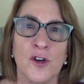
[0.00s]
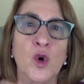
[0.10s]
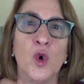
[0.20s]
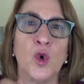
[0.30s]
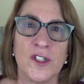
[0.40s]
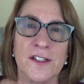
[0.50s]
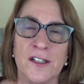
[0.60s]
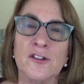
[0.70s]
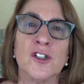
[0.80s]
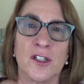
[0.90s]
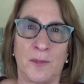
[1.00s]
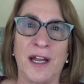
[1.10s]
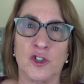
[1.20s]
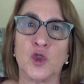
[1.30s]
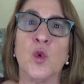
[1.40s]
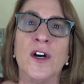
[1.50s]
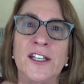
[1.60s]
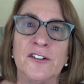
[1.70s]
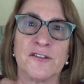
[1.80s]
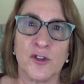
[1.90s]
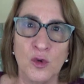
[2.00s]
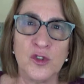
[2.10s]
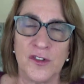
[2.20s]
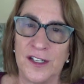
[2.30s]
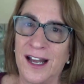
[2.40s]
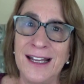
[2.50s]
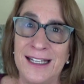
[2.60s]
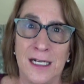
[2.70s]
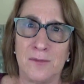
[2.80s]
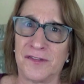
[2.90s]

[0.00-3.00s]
old and they look about 20 years older than I am.